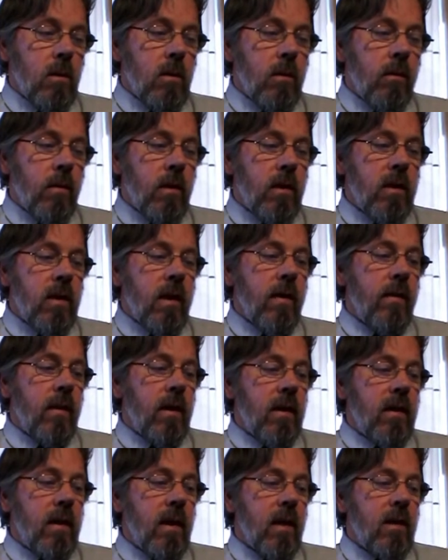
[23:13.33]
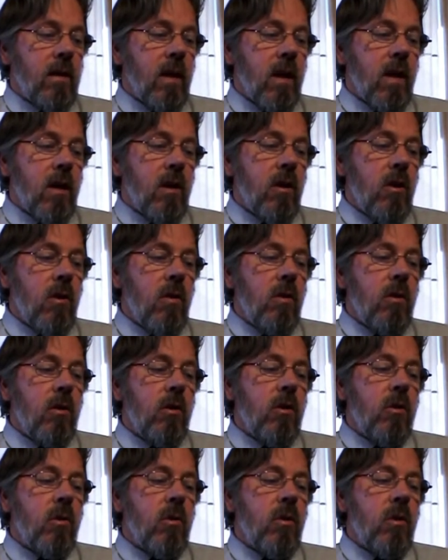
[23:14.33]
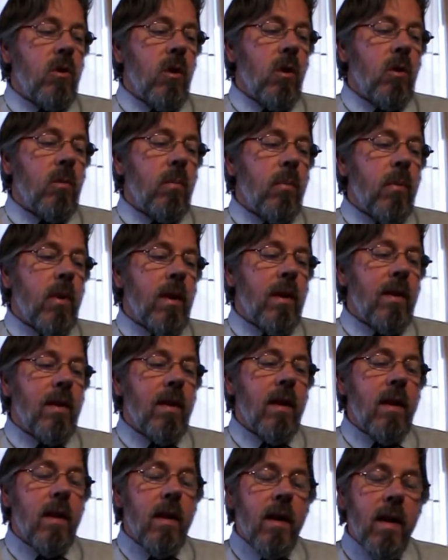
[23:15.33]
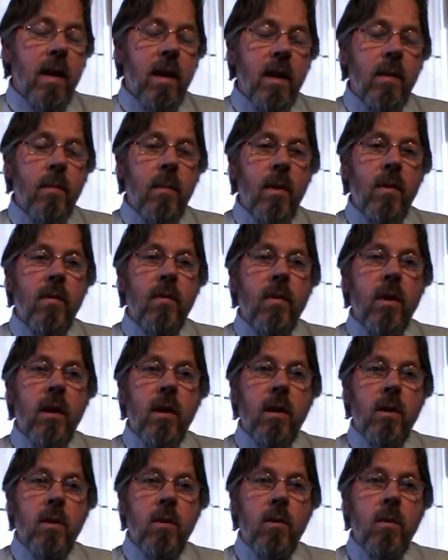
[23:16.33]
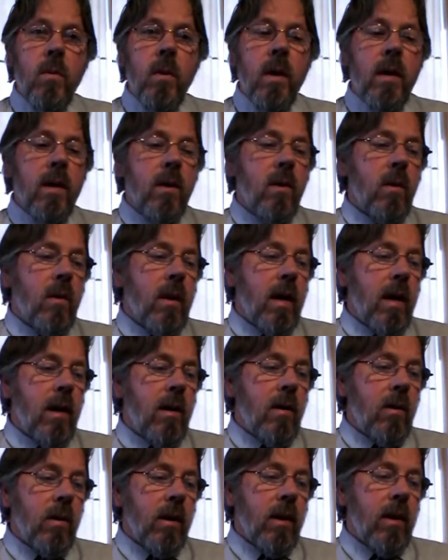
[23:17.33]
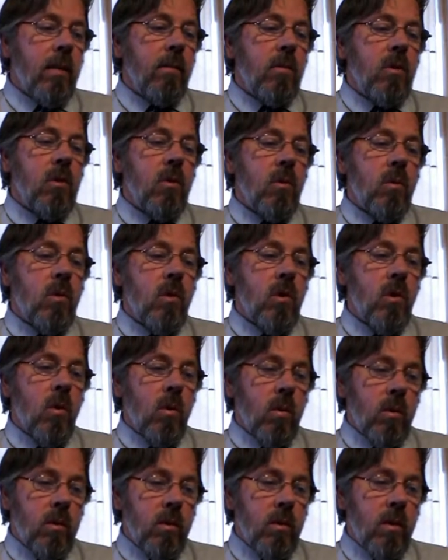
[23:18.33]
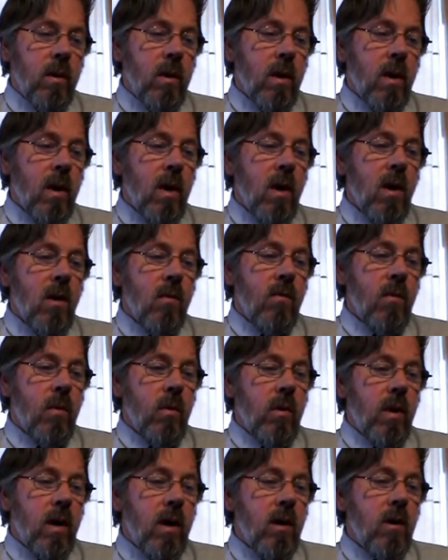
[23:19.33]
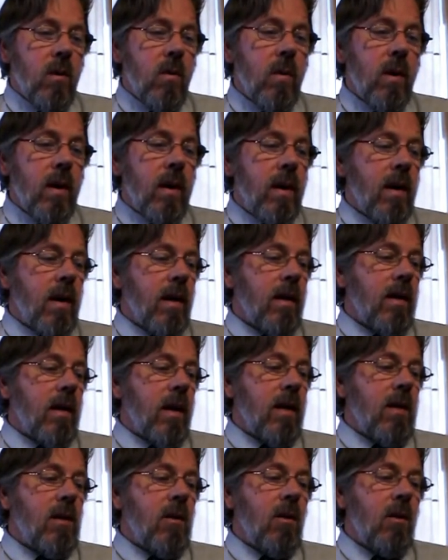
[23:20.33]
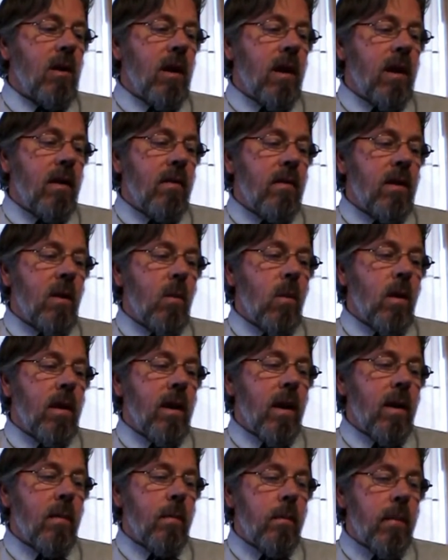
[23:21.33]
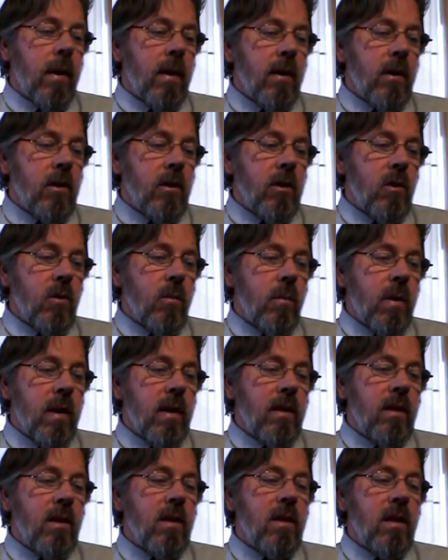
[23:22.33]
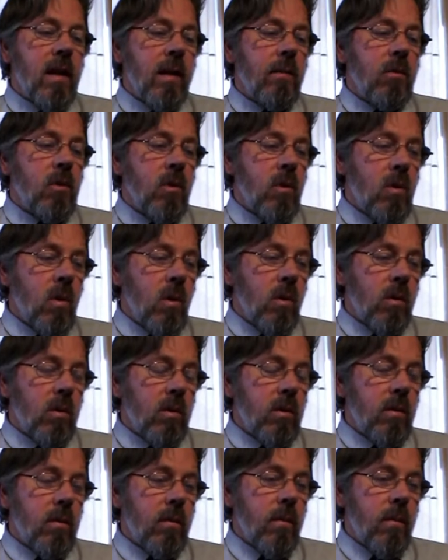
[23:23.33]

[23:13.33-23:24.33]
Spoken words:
Verse 7 it says, you do not bring the name of Yahuwah your Elohim to naught. For Yahuwah does not leave the one unpunished who brings his name to naught.